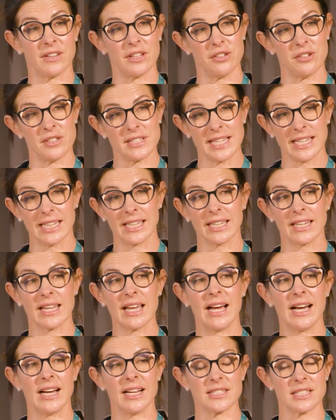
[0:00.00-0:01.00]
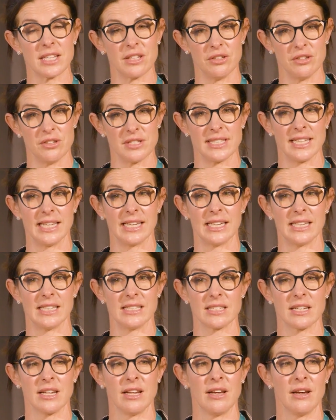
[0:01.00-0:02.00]
in New Zealand cows and New
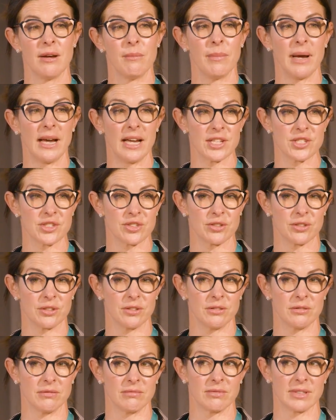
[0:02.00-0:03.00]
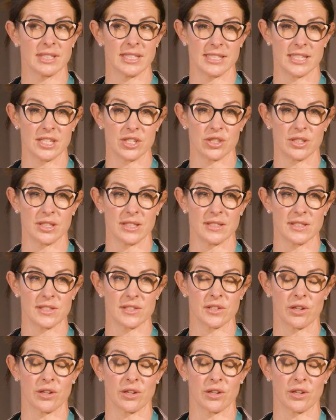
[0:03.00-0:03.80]
Zealand pastoral conditions.